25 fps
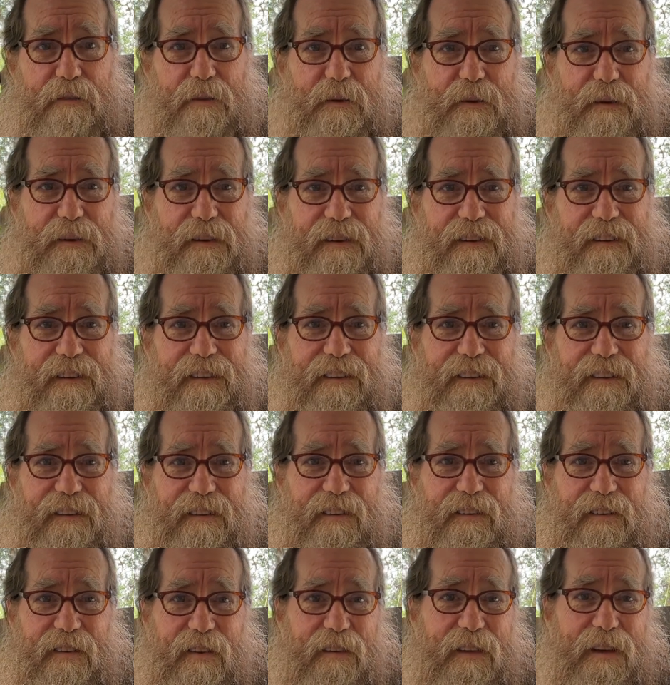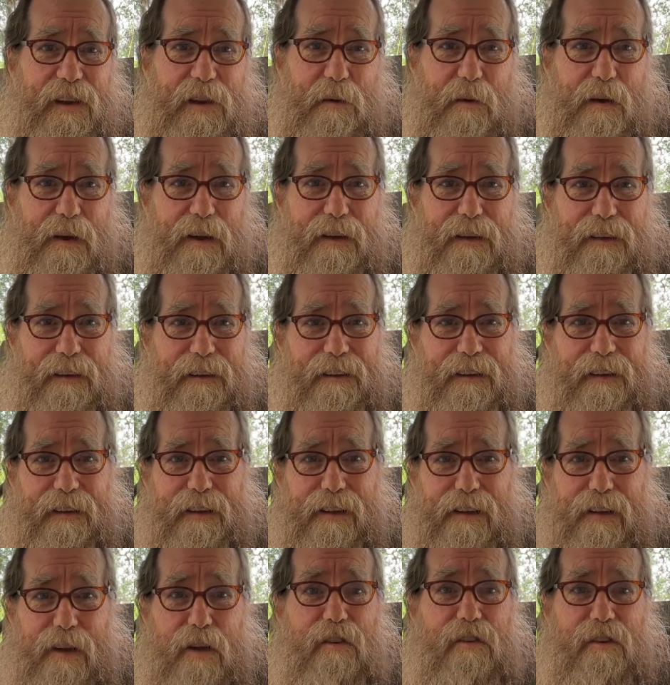for it. So, anyway,
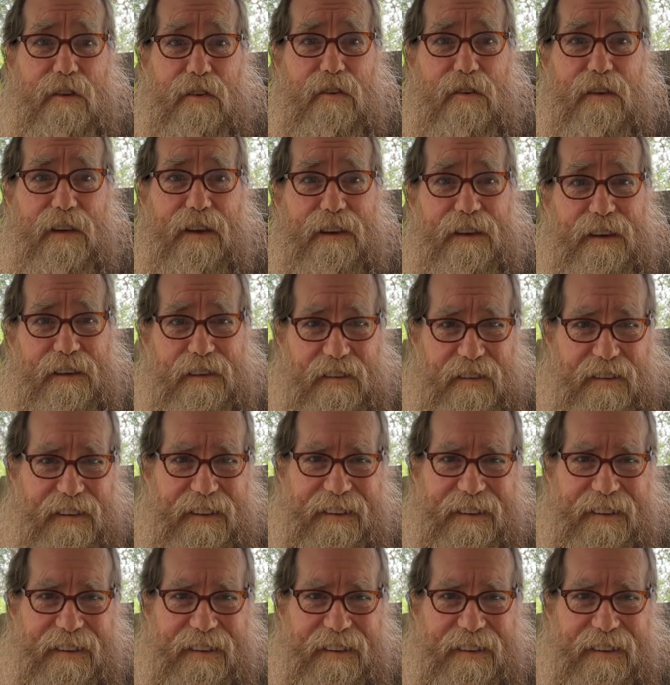let's discuss.